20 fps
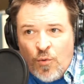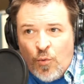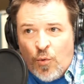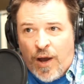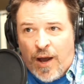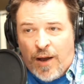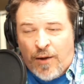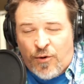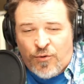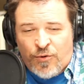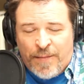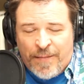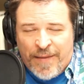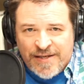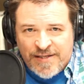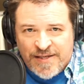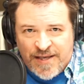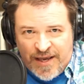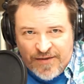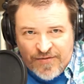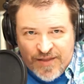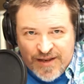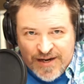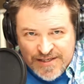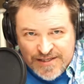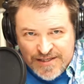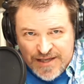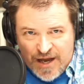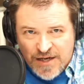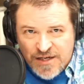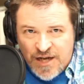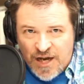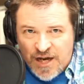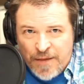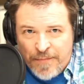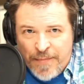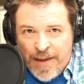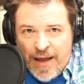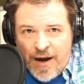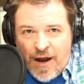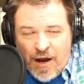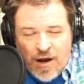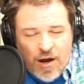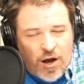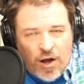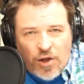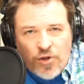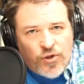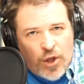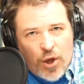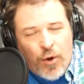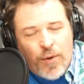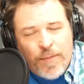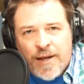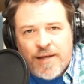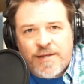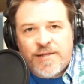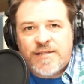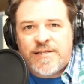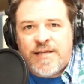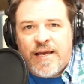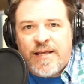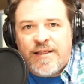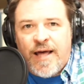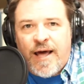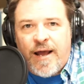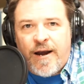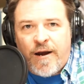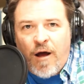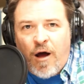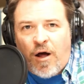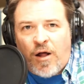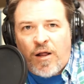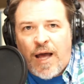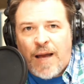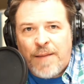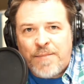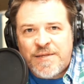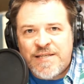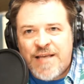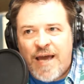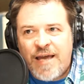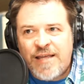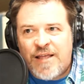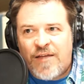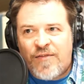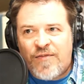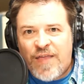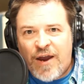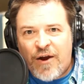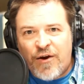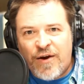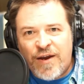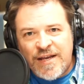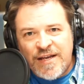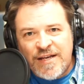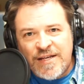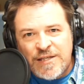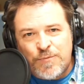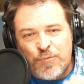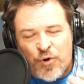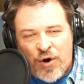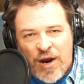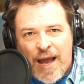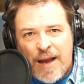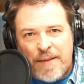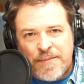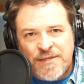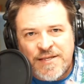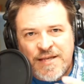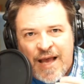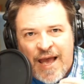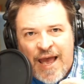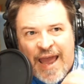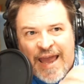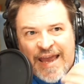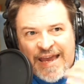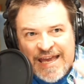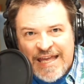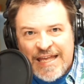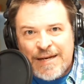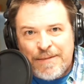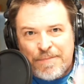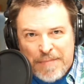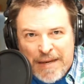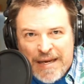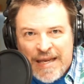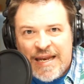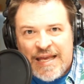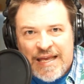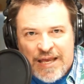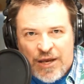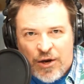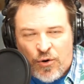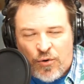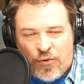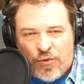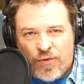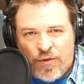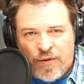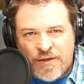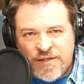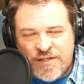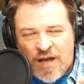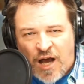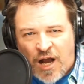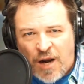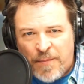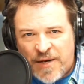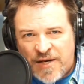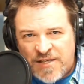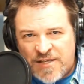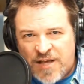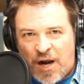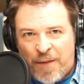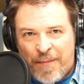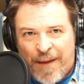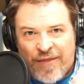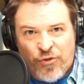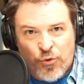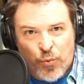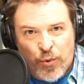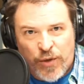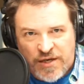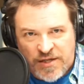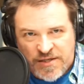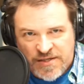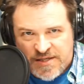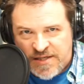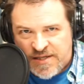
Well, am I saying that it's not talking about alcohol? No, I'm not saying that at all. I'm saying that there is perhaps a hidden meaning here. Solomon is all about the riddles.